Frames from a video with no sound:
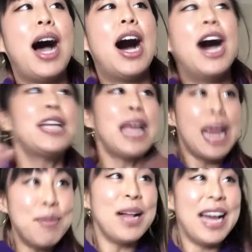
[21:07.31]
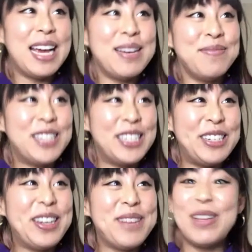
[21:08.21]
unable I am to
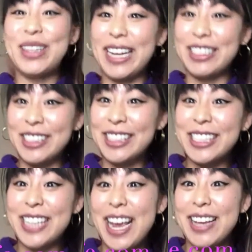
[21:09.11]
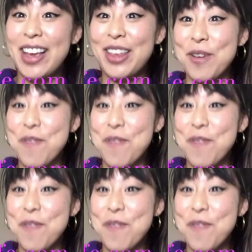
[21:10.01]
do it, but like just to take like the